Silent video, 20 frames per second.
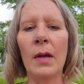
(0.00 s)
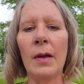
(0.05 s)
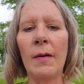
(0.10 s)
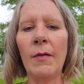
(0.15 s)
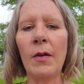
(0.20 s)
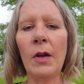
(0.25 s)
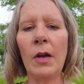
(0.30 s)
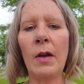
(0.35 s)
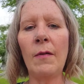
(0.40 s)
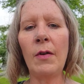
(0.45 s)

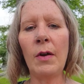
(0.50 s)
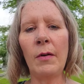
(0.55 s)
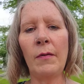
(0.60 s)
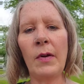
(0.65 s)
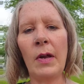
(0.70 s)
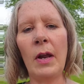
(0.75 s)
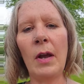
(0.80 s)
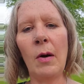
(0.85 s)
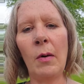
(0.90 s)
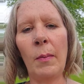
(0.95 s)
give you a
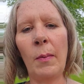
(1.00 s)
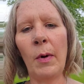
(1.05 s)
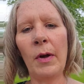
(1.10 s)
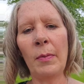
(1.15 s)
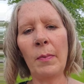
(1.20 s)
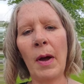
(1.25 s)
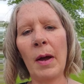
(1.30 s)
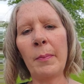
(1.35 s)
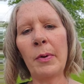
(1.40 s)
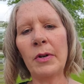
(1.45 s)
video with
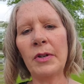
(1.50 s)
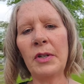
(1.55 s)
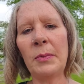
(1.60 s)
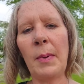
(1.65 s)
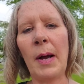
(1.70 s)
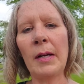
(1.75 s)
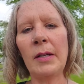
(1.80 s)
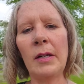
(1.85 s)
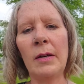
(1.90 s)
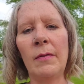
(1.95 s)
my
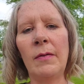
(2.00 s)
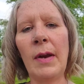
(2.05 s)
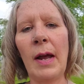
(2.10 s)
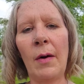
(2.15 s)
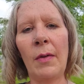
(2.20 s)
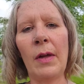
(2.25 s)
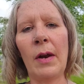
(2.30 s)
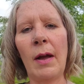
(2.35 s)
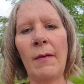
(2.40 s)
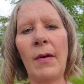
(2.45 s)
perspective
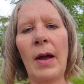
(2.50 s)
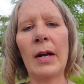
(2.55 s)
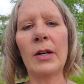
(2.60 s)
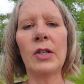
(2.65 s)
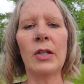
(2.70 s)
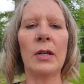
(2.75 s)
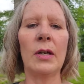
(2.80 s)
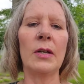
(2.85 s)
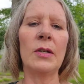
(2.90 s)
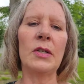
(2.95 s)
now that I've
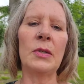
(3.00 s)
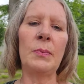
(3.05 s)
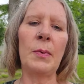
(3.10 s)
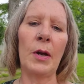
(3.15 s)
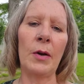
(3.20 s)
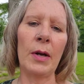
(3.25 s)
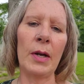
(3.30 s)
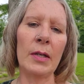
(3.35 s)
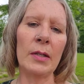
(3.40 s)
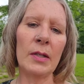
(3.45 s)
actually
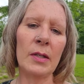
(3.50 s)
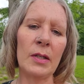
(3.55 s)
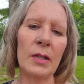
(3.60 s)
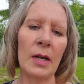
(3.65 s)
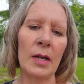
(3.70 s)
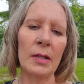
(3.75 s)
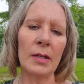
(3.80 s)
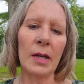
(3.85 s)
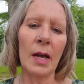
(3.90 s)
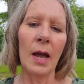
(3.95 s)
experienced
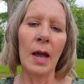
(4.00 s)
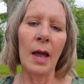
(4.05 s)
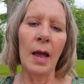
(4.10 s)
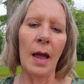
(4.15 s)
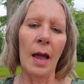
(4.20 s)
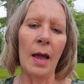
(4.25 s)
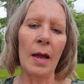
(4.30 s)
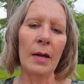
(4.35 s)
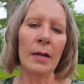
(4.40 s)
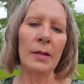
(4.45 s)
it,
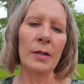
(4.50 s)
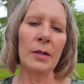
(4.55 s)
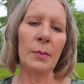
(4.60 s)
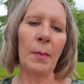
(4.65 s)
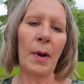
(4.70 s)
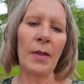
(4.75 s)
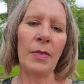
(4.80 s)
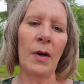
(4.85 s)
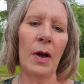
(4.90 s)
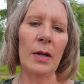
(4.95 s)
and
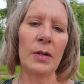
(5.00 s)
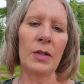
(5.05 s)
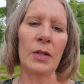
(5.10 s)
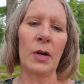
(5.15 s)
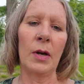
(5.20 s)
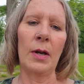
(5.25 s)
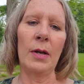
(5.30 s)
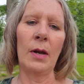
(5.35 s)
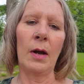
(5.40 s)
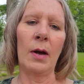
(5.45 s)
my thoughts
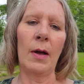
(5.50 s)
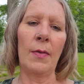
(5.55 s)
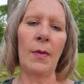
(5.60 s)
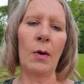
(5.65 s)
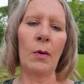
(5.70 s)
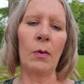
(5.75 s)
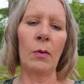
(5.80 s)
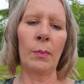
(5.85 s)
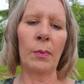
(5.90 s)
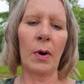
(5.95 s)
on the
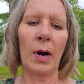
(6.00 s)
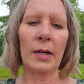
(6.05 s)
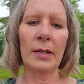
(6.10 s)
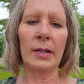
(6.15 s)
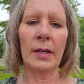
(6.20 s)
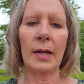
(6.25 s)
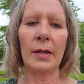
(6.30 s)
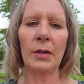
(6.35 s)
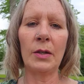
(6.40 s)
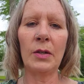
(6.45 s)
whole
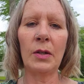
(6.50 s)
process.